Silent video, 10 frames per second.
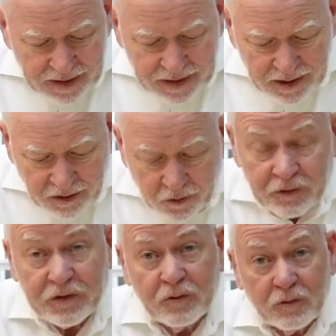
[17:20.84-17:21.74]

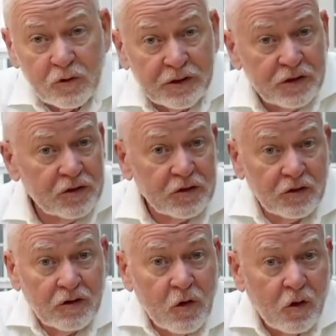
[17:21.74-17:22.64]
Because it ruins
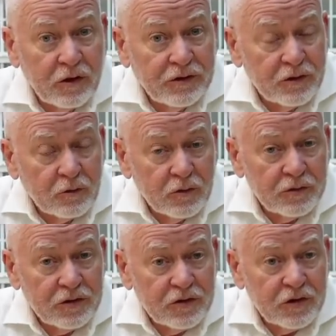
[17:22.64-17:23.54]
your cause, it
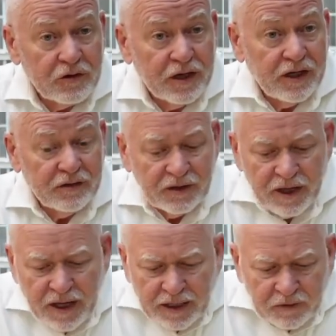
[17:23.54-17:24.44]
ruins your case.
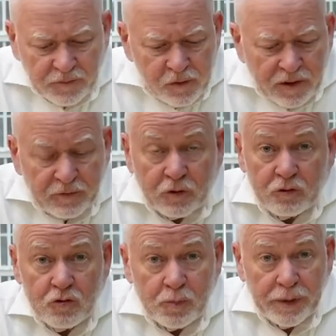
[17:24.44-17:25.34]
And if you have a
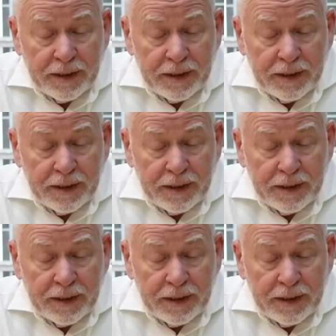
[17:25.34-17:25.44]
group